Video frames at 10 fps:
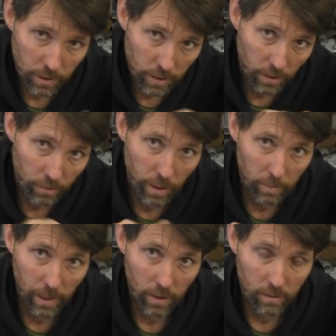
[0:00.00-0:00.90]
but just going to thread
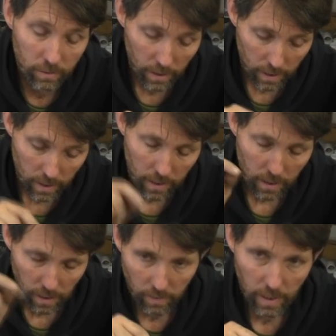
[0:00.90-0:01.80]
it back off,
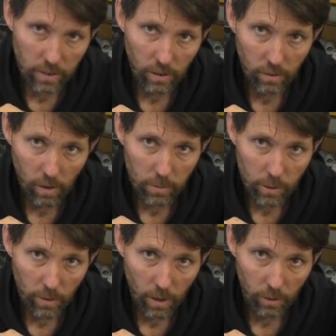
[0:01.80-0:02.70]
and then it's got a grub
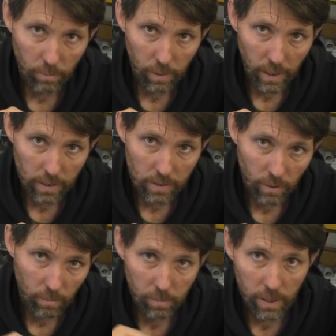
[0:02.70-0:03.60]
screw to hold it in place.
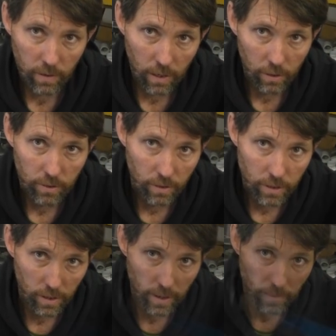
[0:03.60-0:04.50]
So I'll bring you in closer and I'll
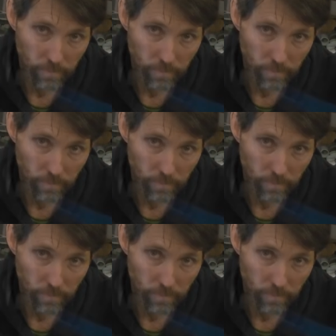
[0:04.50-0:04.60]
show you